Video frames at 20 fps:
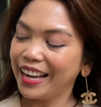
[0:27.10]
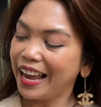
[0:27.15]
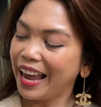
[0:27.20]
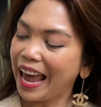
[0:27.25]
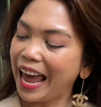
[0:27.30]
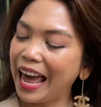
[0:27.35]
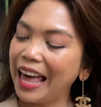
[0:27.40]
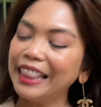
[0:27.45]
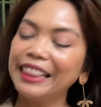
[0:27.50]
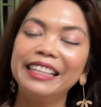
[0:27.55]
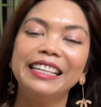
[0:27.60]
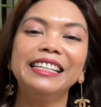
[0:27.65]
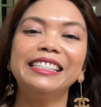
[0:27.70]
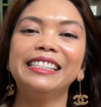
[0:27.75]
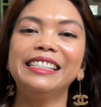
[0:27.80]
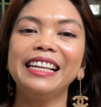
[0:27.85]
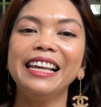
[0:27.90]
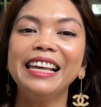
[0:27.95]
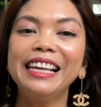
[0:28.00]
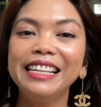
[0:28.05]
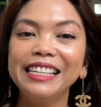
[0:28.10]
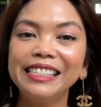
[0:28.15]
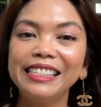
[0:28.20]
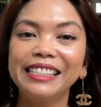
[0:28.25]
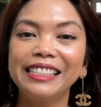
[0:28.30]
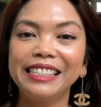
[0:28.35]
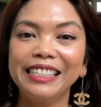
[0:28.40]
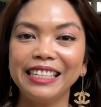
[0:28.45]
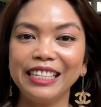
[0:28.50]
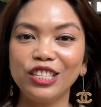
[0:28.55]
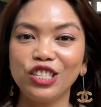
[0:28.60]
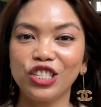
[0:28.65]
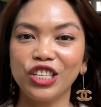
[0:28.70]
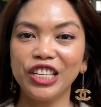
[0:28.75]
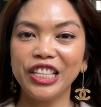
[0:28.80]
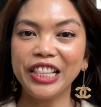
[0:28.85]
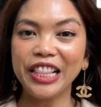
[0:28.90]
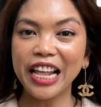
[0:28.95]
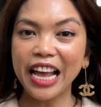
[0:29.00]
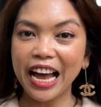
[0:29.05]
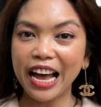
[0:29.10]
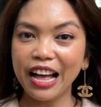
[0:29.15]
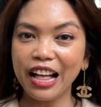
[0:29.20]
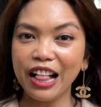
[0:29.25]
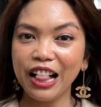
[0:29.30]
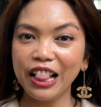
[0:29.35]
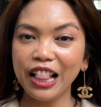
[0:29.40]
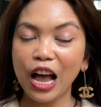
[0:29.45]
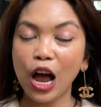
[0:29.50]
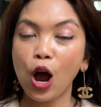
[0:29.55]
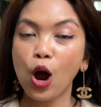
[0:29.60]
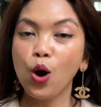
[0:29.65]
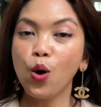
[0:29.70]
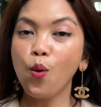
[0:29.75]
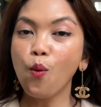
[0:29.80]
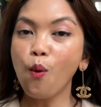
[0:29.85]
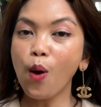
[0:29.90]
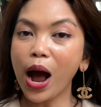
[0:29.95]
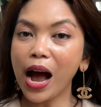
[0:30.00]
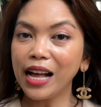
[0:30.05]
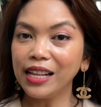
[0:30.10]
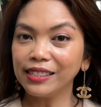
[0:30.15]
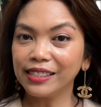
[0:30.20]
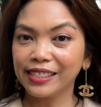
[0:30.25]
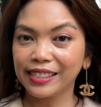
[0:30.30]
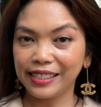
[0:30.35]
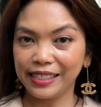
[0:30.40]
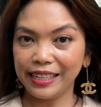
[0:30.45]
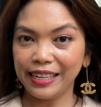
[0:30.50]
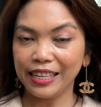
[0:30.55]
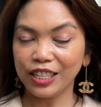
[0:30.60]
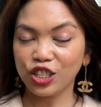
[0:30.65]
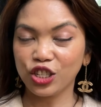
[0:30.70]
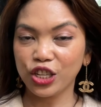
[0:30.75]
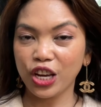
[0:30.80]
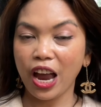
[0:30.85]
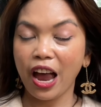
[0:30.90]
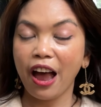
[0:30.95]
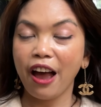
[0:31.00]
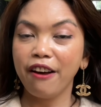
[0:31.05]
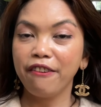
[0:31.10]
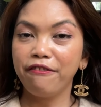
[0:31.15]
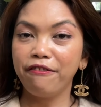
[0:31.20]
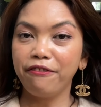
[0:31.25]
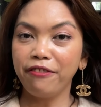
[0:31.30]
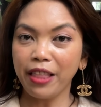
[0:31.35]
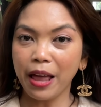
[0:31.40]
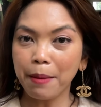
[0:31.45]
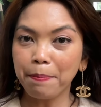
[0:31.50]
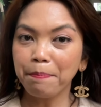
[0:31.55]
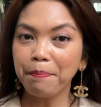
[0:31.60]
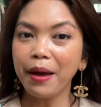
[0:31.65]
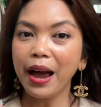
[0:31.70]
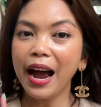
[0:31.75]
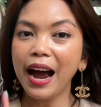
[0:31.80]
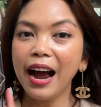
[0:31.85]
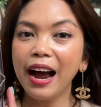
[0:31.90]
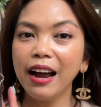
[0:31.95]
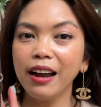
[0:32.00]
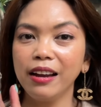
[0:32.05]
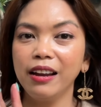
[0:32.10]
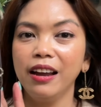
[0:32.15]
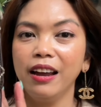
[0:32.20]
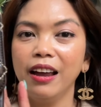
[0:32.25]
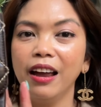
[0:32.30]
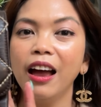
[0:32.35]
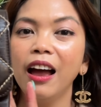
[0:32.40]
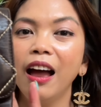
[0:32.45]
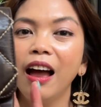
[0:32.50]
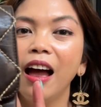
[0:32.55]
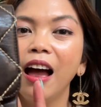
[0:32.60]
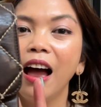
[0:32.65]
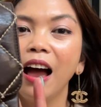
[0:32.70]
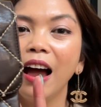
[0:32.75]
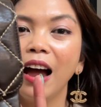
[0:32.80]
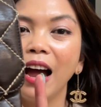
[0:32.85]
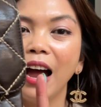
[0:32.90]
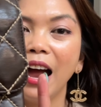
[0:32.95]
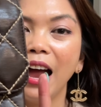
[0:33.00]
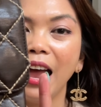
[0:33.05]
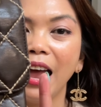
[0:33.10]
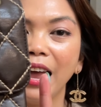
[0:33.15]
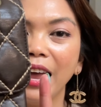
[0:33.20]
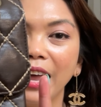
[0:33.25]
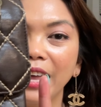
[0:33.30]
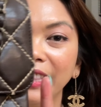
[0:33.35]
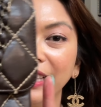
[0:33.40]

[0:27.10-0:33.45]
and this is the Chanel Wild Stitch flap bag, and